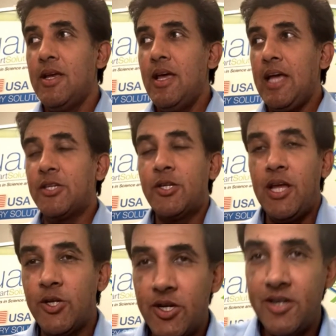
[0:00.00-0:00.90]

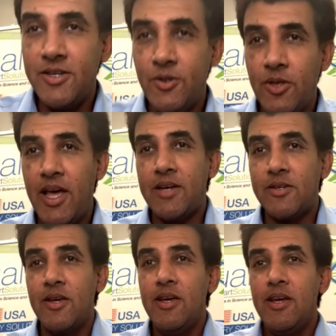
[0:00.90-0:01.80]
extension to that
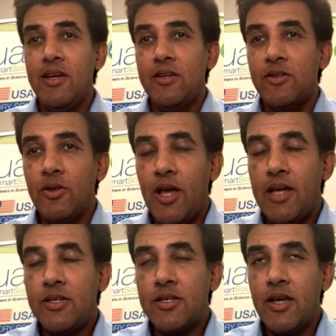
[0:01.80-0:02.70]

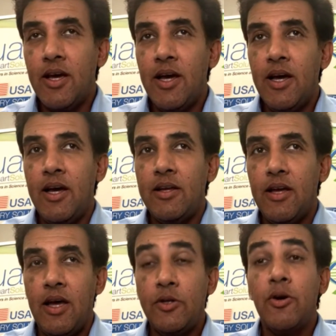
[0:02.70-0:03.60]

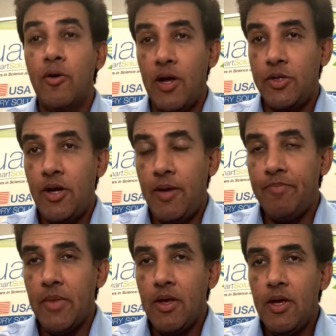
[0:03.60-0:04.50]
turnaround time.
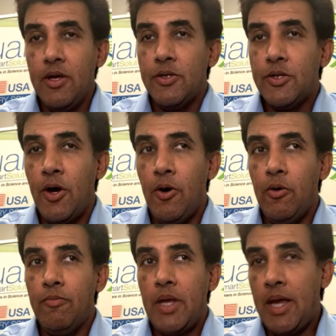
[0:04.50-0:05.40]
So
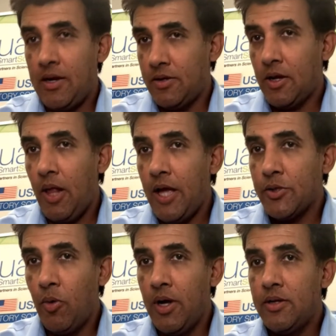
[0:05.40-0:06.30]
again, Class
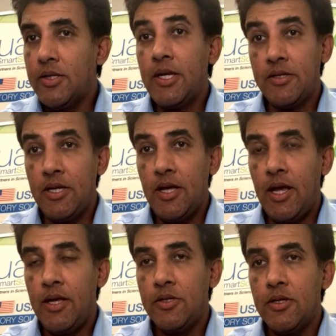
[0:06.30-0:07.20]
1, 60
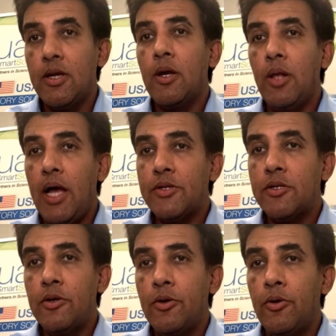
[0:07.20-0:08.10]
days, Class
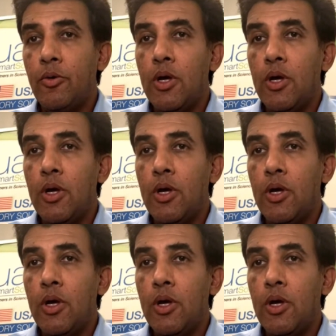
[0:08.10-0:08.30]
2,